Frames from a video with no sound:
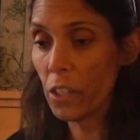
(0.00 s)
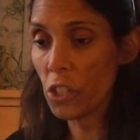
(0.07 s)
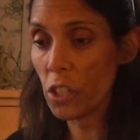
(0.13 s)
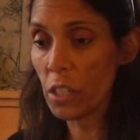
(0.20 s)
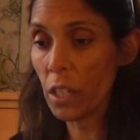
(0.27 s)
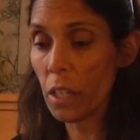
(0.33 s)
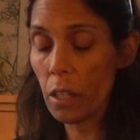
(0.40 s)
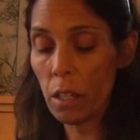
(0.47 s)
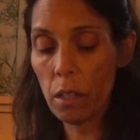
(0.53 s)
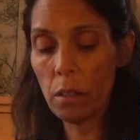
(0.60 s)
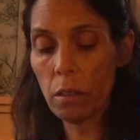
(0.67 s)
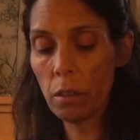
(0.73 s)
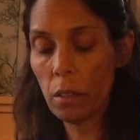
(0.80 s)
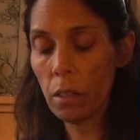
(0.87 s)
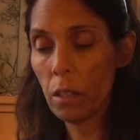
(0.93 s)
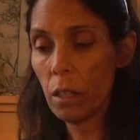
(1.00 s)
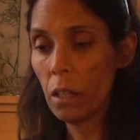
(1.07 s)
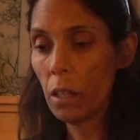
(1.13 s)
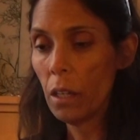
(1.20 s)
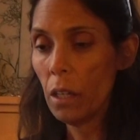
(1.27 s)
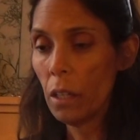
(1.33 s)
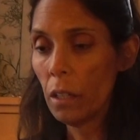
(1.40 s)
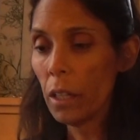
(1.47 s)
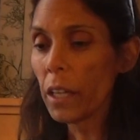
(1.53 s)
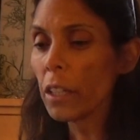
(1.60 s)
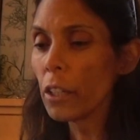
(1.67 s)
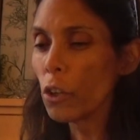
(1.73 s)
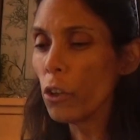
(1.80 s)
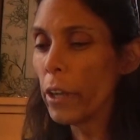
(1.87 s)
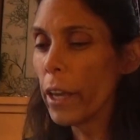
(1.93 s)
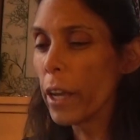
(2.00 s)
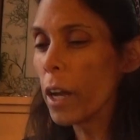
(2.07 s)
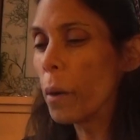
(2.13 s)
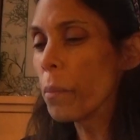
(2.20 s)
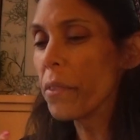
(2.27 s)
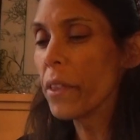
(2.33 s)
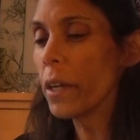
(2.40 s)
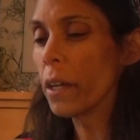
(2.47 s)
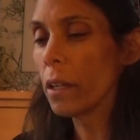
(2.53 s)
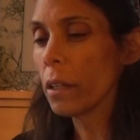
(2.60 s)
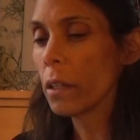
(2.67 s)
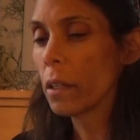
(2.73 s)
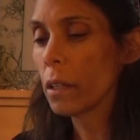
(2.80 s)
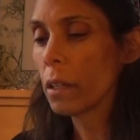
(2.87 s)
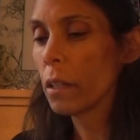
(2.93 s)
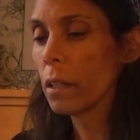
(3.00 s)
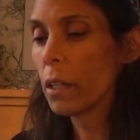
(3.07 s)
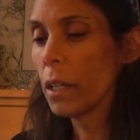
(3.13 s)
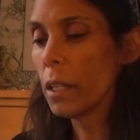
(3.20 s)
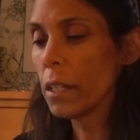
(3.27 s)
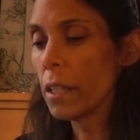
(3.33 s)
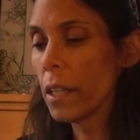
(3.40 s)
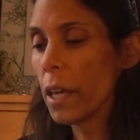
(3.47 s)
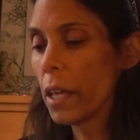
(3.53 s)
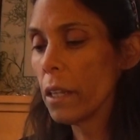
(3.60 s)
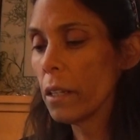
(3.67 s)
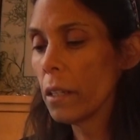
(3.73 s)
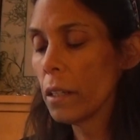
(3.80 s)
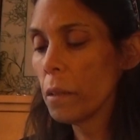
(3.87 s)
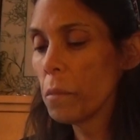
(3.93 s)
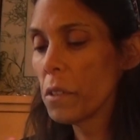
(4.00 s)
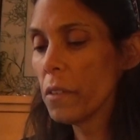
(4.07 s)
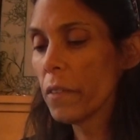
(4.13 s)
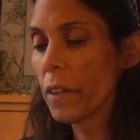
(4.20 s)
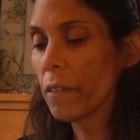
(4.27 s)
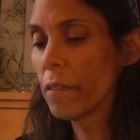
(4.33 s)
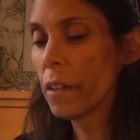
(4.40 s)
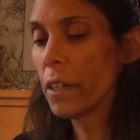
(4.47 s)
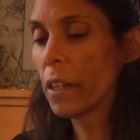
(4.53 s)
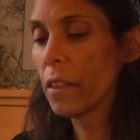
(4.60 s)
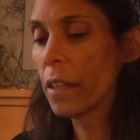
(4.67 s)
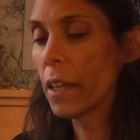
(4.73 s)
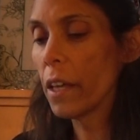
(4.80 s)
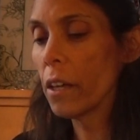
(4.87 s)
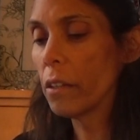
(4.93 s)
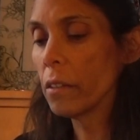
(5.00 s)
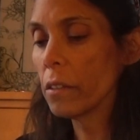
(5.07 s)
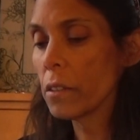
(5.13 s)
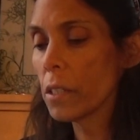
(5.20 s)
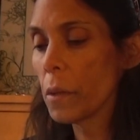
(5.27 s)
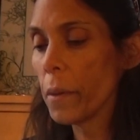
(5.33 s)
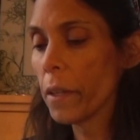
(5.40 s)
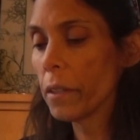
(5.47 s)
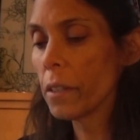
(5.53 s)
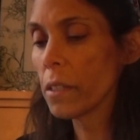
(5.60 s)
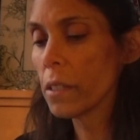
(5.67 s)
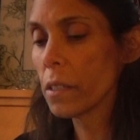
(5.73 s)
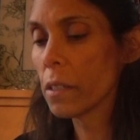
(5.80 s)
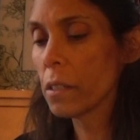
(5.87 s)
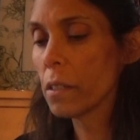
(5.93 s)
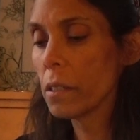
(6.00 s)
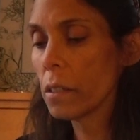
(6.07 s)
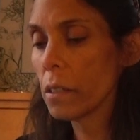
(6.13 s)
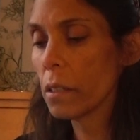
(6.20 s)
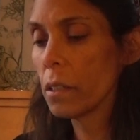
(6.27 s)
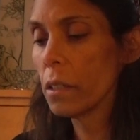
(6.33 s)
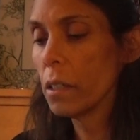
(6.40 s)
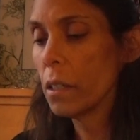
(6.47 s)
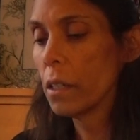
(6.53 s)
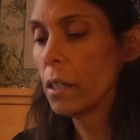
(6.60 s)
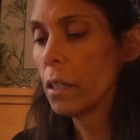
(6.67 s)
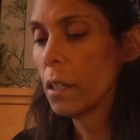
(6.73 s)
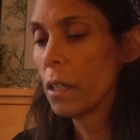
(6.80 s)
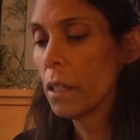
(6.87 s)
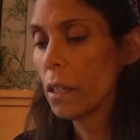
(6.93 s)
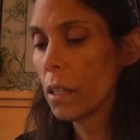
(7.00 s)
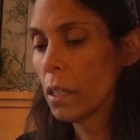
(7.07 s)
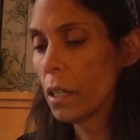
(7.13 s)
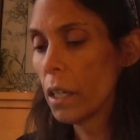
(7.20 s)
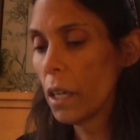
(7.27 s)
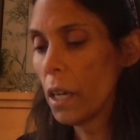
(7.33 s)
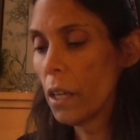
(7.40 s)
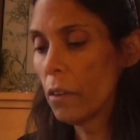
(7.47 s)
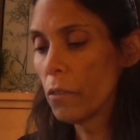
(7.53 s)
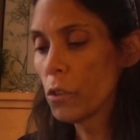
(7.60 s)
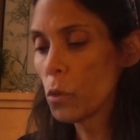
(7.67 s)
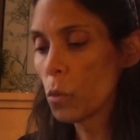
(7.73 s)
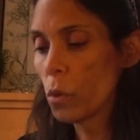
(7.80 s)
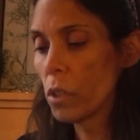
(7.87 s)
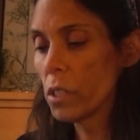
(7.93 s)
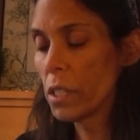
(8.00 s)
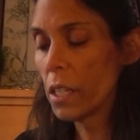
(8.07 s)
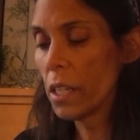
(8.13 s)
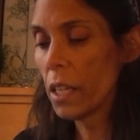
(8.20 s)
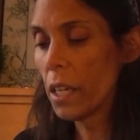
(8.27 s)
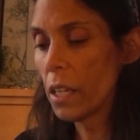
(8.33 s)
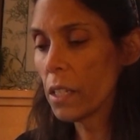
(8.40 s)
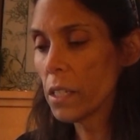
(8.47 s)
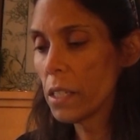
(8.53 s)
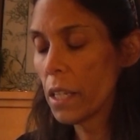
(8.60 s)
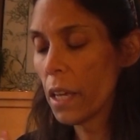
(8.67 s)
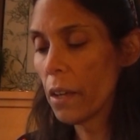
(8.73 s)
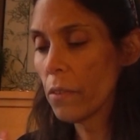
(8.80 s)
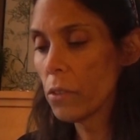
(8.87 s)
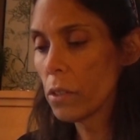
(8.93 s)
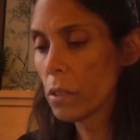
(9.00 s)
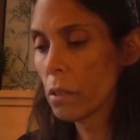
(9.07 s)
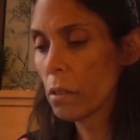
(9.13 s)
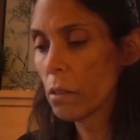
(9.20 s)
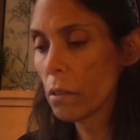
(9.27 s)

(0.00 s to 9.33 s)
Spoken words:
It's just like a little hiccup thing into that. Let me see if I can find anything else about this Eight of Swords and Eight of Staffs.